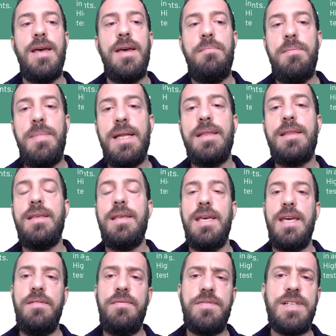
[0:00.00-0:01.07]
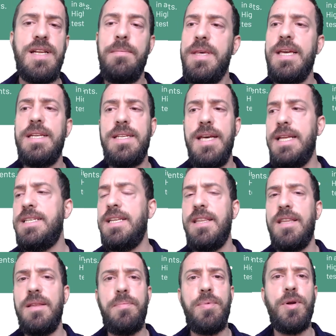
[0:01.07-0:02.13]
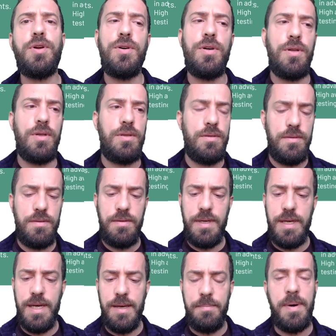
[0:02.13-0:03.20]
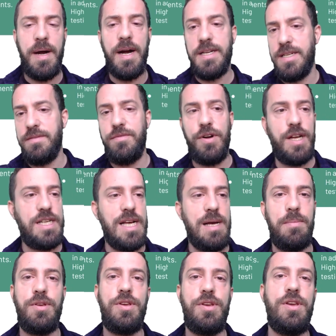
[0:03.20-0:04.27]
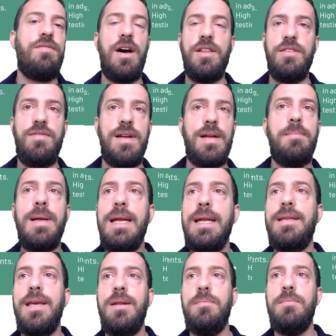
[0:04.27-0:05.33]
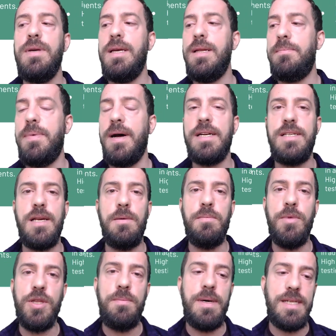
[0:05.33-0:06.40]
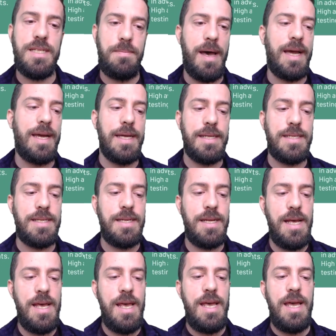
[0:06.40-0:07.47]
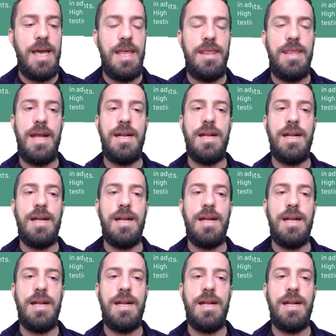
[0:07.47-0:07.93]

But if something changed in the protocol parsing, for example, you found a vulnerability in parsing Modbus packets, and then